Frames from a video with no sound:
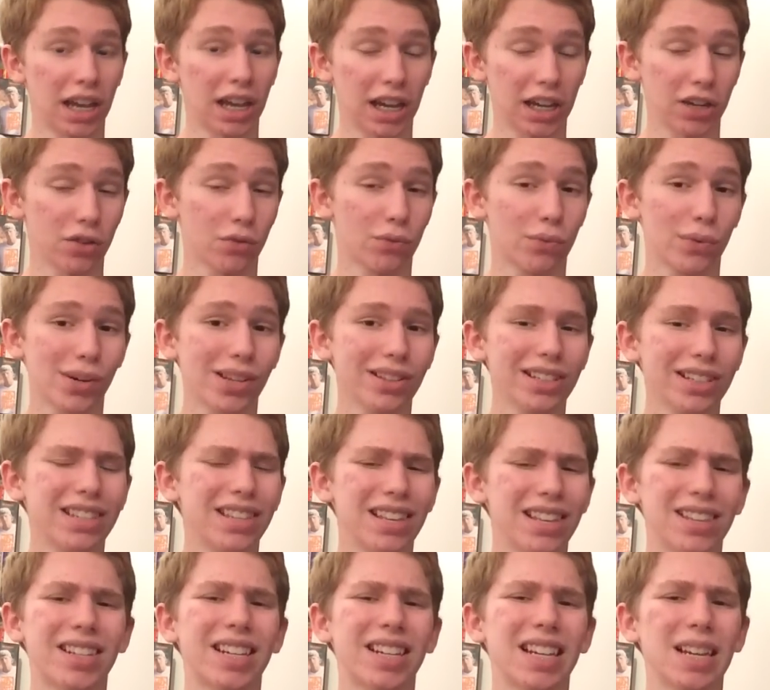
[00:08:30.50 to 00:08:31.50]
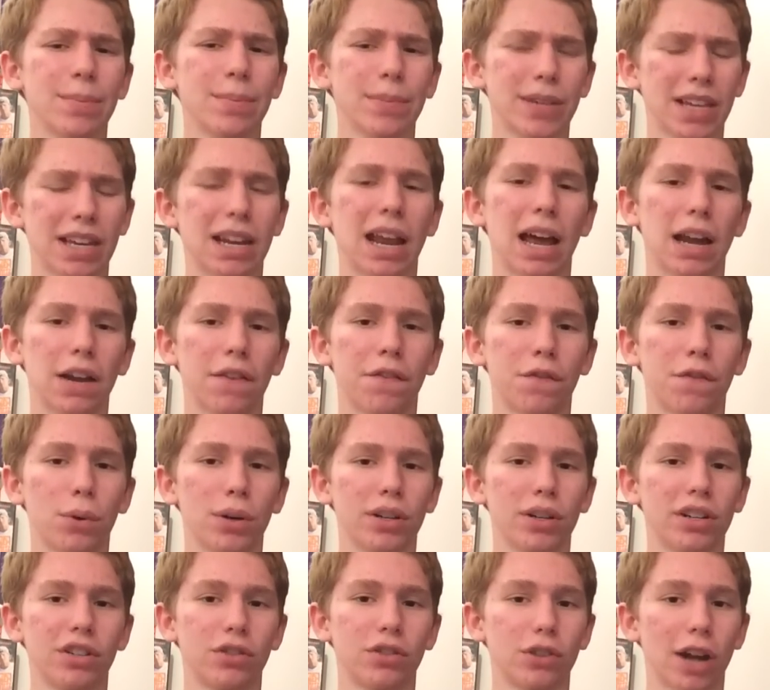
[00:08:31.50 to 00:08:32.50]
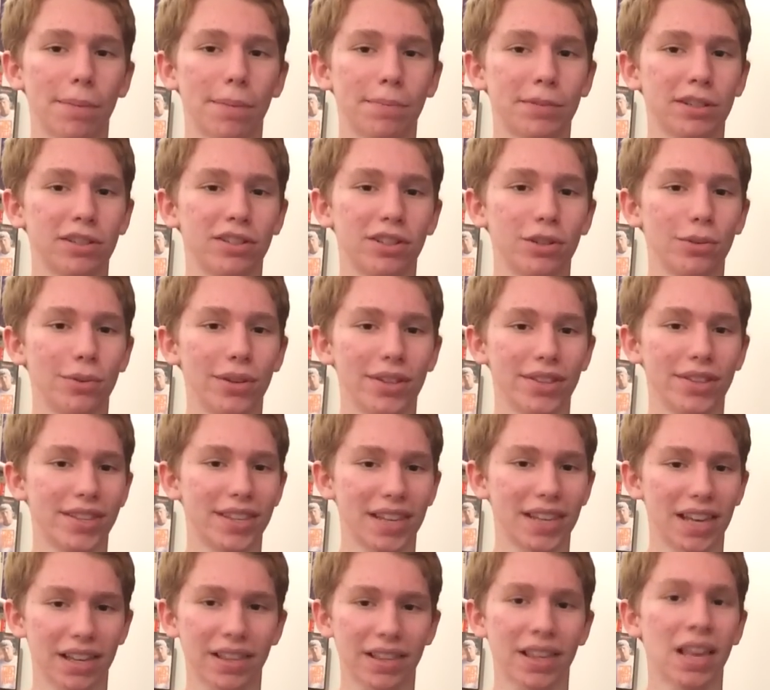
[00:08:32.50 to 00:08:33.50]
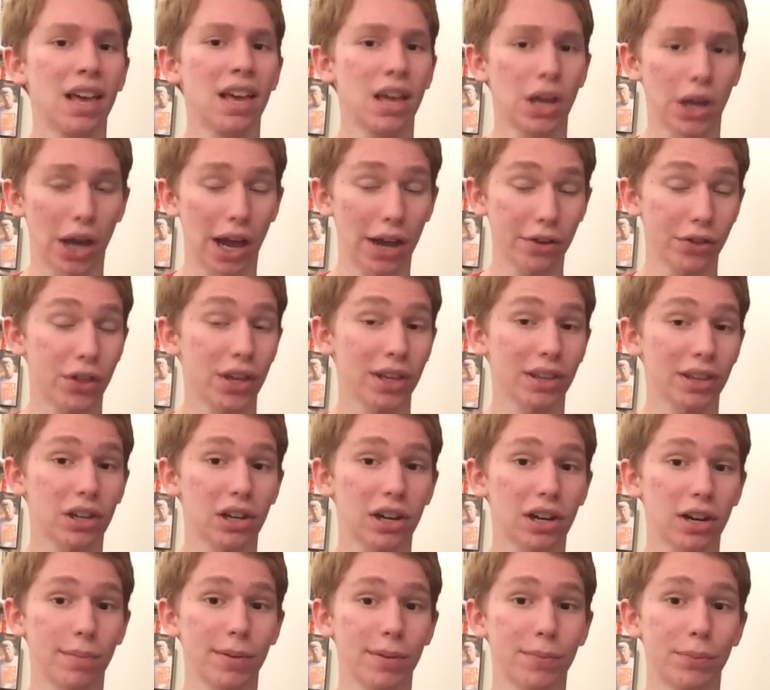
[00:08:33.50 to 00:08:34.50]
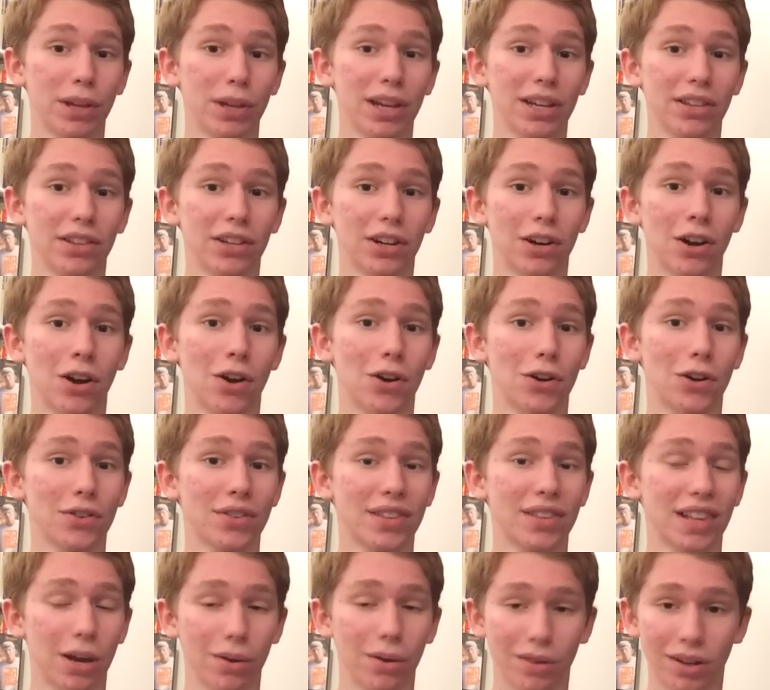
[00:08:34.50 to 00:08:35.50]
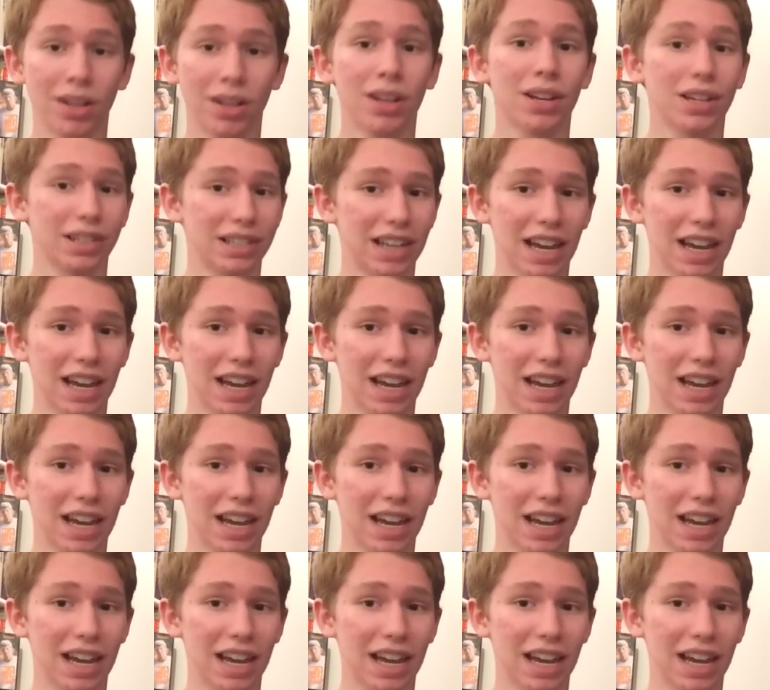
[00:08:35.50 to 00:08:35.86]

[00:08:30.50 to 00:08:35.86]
And really, this team cannot afford to drop to 2 and 6. I think they're going to be playing their hearts out.